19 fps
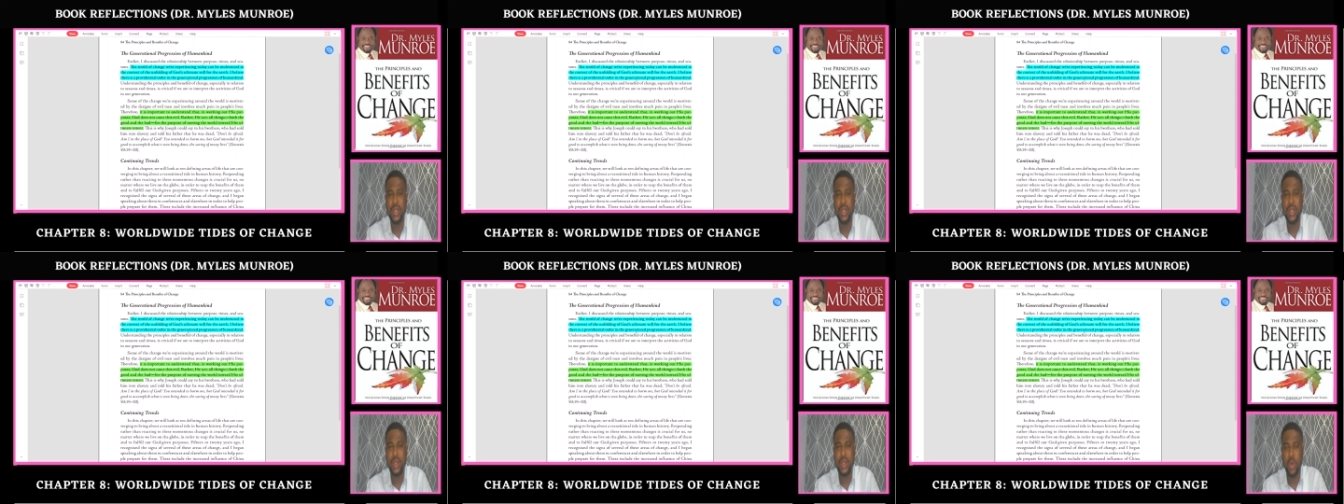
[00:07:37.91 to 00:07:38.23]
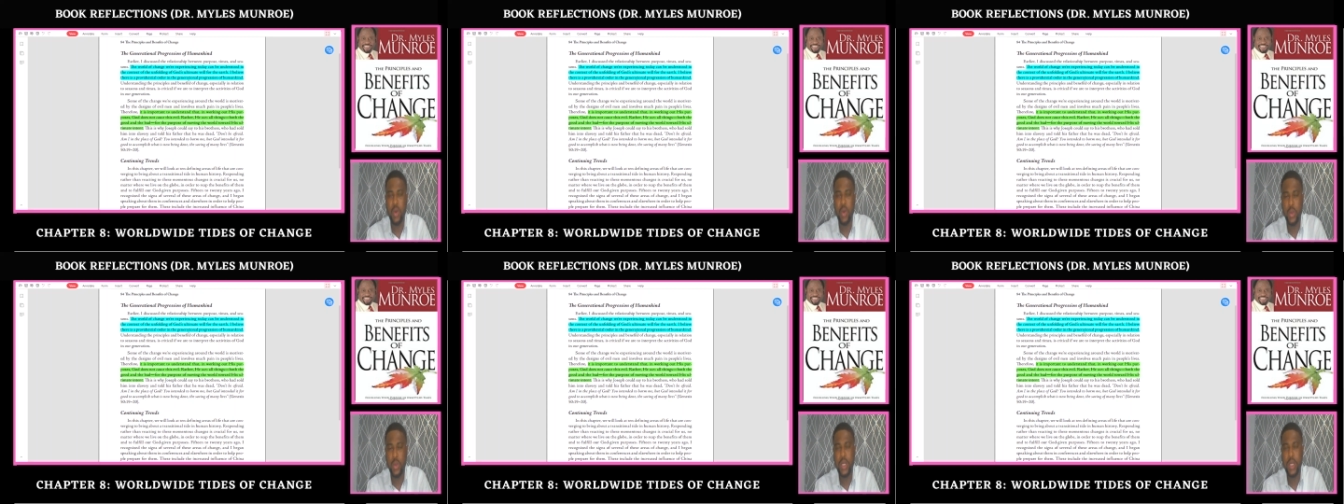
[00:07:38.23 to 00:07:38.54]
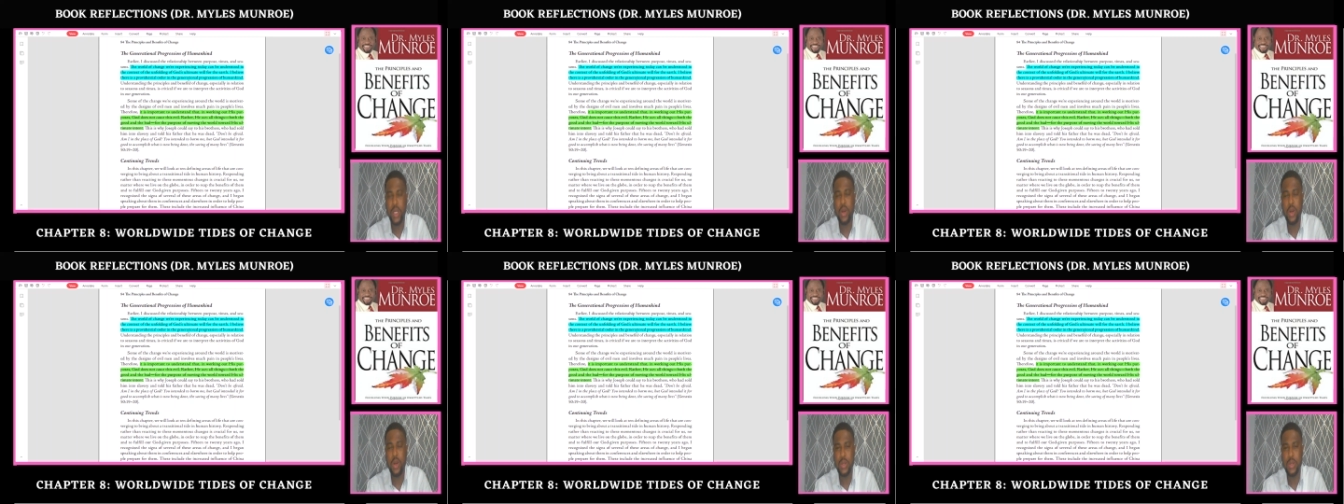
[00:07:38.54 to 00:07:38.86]
the
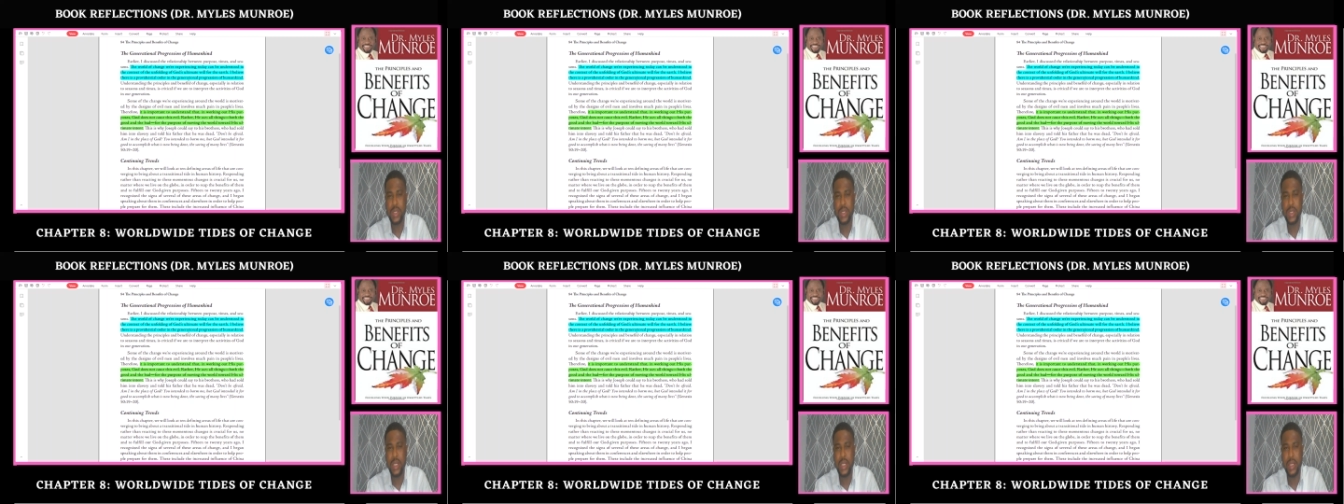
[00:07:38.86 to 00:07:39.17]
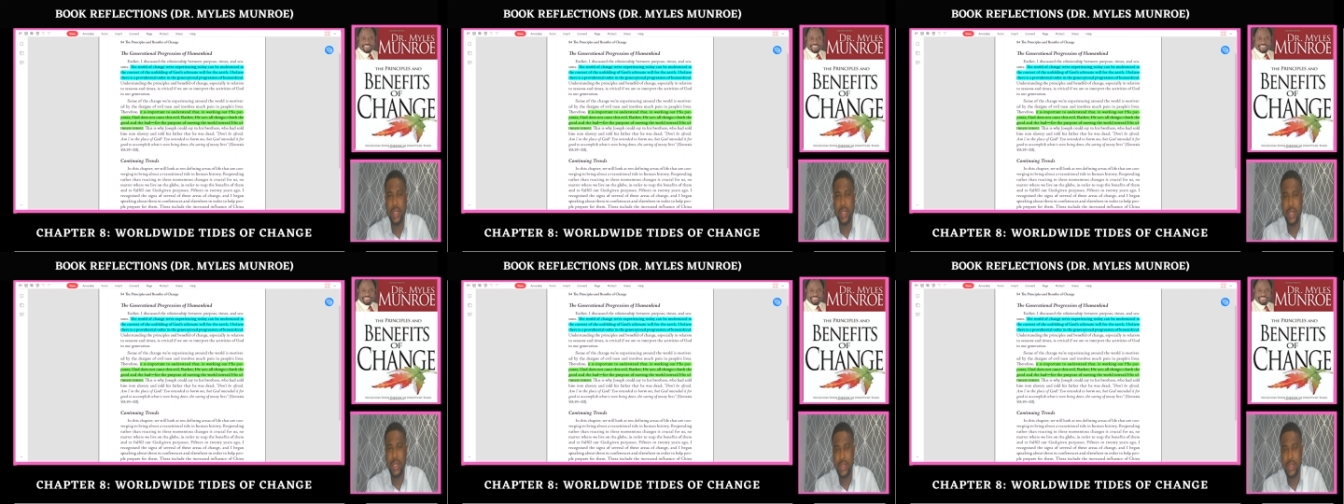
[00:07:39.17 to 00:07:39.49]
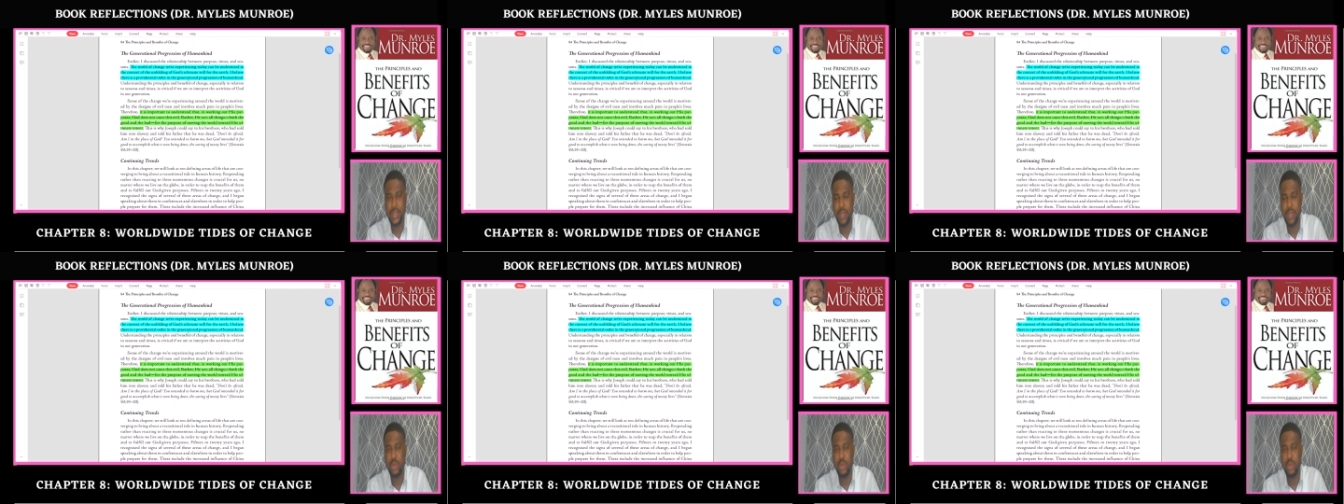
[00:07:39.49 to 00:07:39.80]
only constant that is
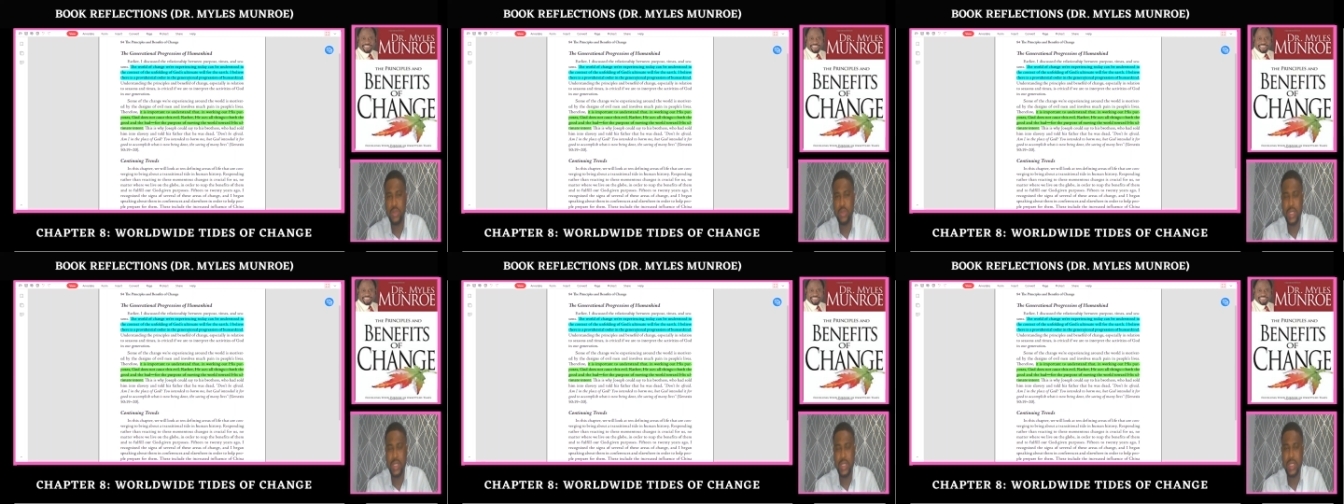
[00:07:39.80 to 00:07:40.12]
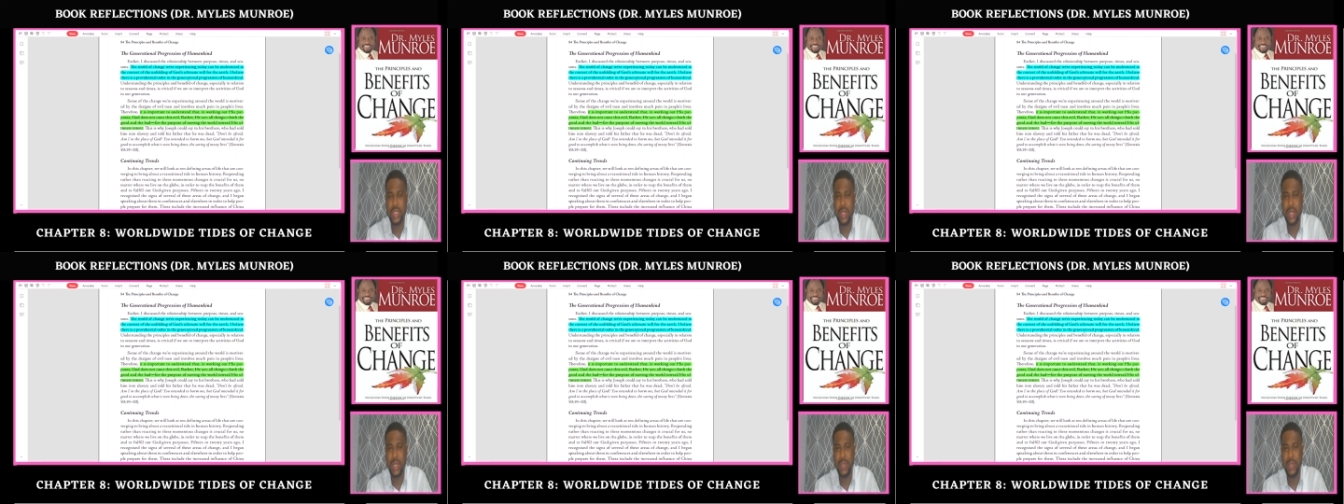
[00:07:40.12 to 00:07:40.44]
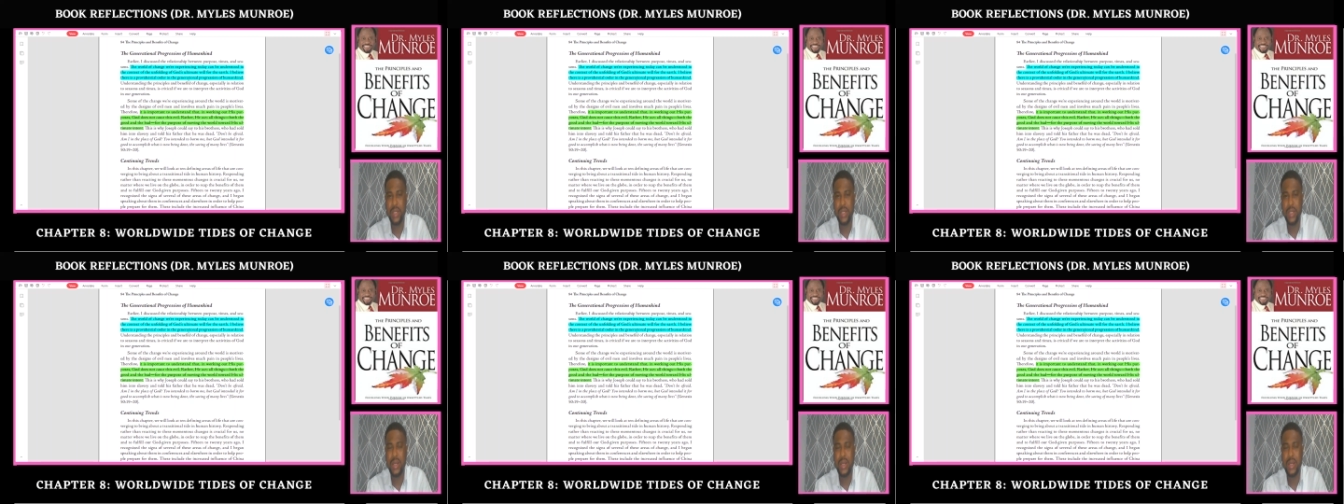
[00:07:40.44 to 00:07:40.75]
able to
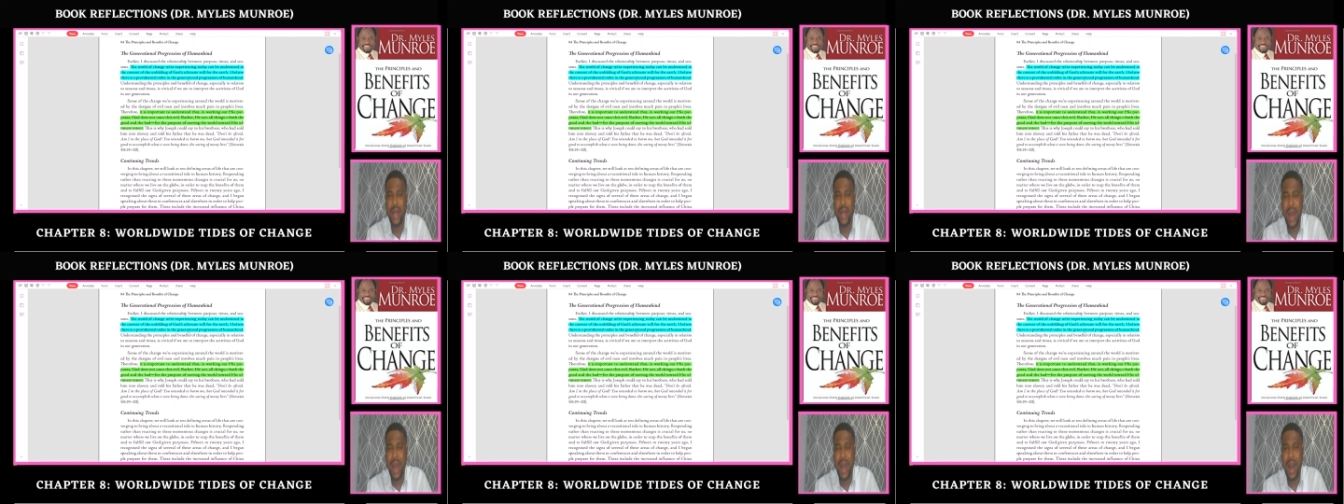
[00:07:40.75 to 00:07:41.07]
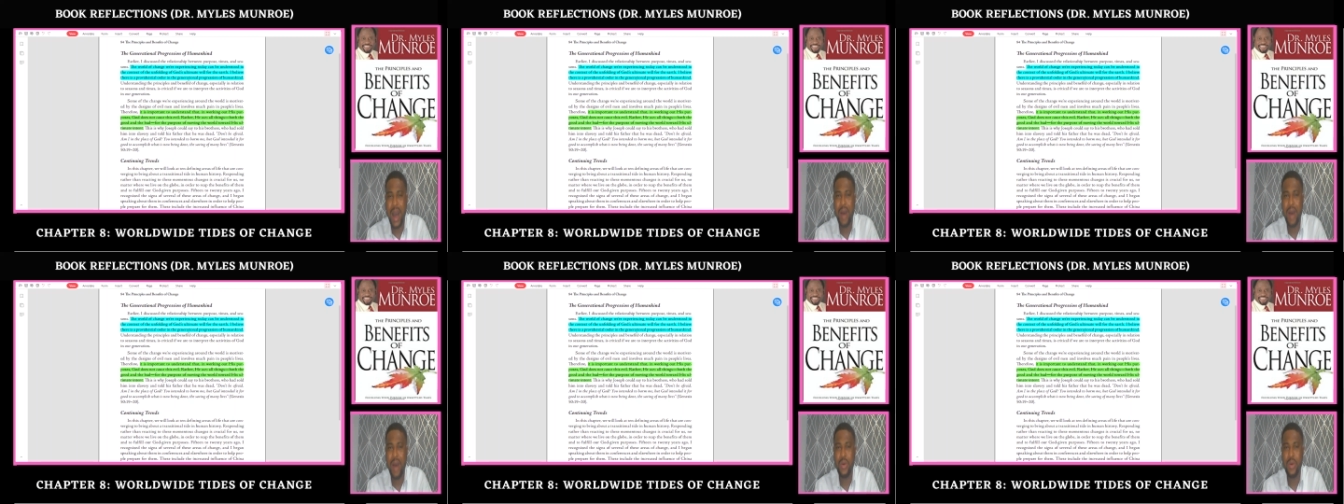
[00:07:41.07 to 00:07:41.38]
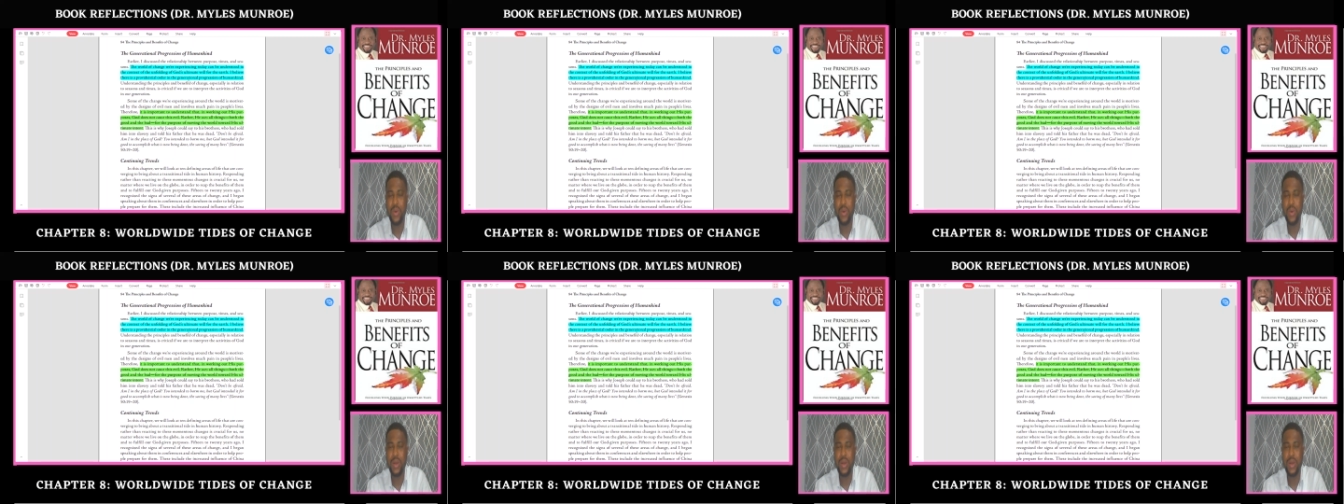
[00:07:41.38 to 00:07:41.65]
determine how